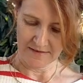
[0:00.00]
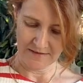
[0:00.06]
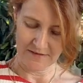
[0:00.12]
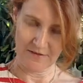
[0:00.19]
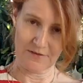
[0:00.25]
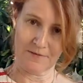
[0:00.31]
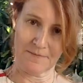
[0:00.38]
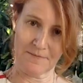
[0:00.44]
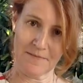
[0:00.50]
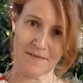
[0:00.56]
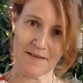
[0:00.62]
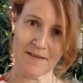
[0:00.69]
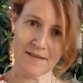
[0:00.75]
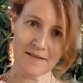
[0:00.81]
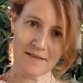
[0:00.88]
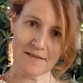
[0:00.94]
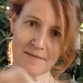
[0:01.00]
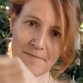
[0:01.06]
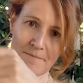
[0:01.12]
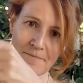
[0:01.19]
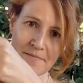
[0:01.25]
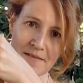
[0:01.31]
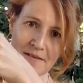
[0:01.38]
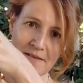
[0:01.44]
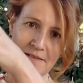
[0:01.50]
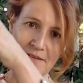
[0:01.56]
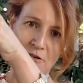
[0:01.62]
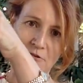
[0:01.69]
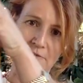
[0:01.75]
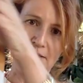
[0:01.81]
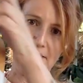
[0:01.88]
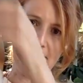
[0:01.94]
so they
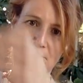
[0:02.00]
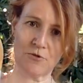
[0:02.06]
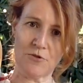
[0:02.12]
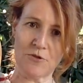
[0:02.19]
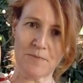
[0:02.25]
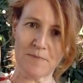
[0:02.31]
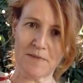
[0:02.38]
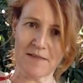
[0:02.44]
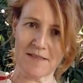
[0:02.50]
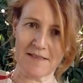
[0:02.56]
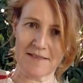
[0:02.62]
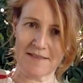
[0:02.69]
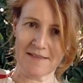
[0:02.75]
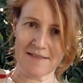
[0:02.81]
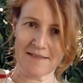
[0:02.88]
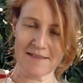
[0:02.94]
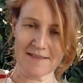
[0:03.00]
were really good. But yeah.